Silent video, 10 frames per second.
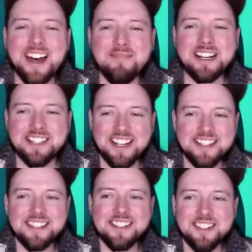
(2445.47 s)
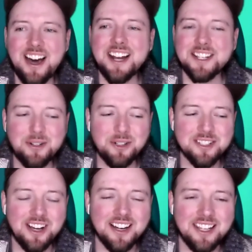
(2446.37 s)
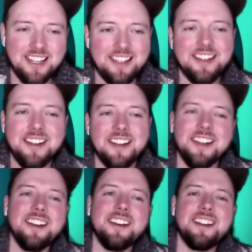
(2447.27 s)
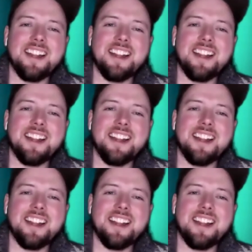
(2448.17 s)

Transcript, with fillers: makes sense. Not yeah. as cool as hockey. Yeah,